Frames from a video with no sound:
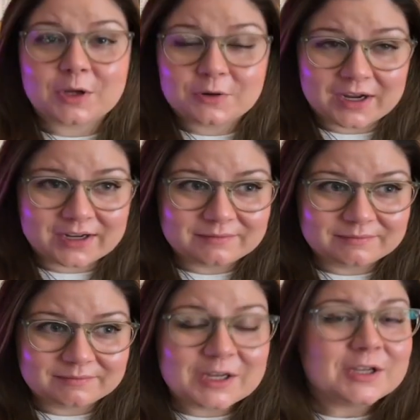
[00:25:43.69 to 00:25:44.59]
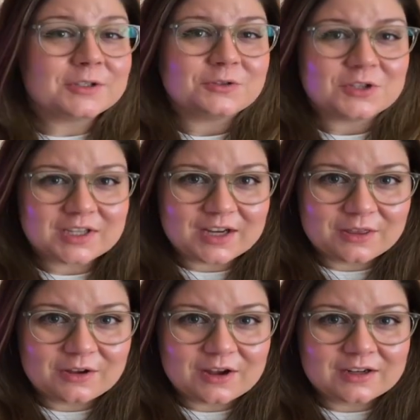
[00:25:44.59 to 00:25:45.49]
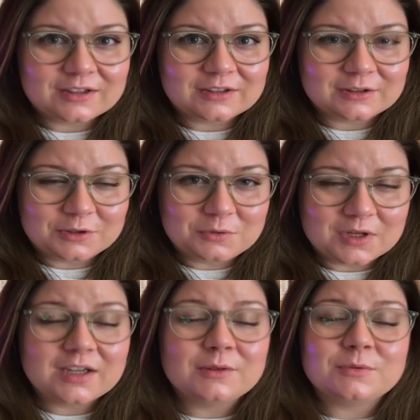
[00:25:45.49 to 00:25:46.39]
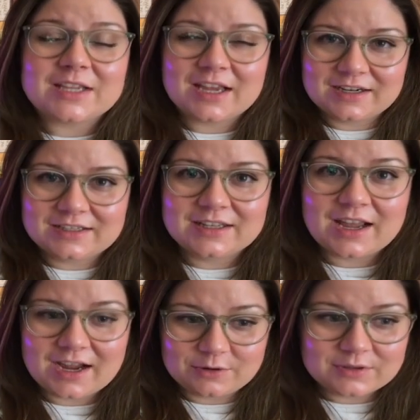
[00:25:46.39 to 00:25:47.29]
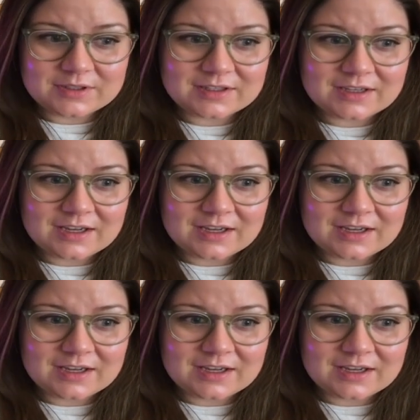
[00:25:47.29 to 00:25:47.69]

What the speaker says: Okay, so just like I thought, Luke was headed to the house.